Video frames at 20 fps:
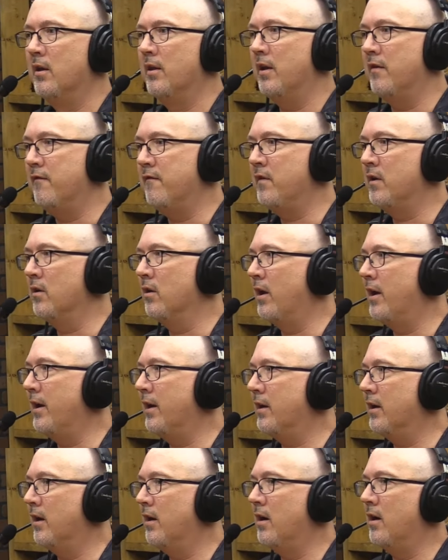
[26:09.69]
They feel
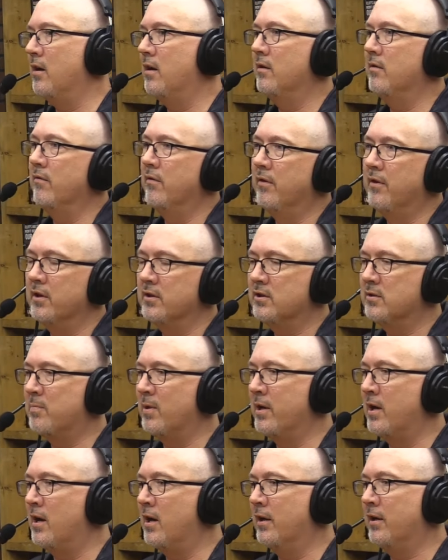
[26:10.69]
like this
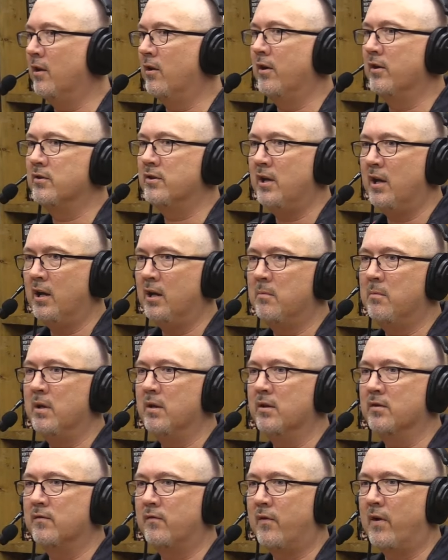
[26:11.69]
binocular has taken me
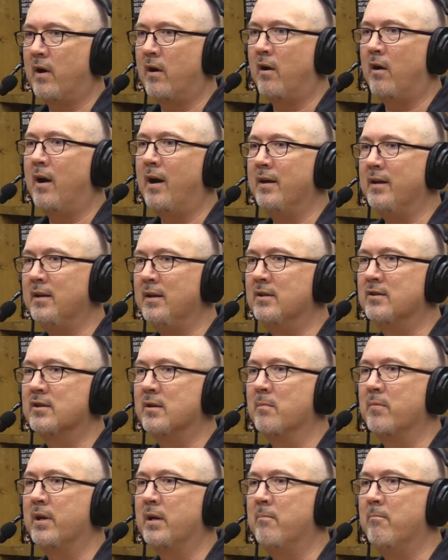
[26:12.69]
this far. I need
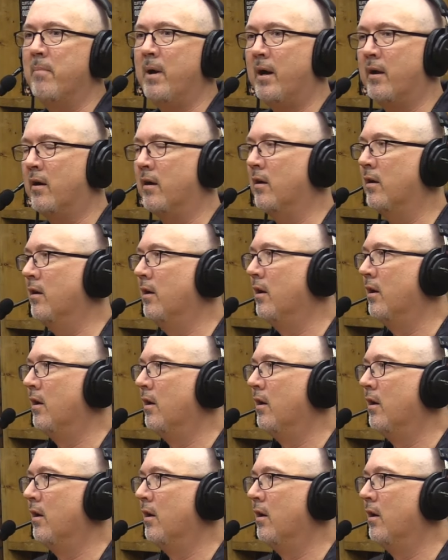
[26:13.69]
something better.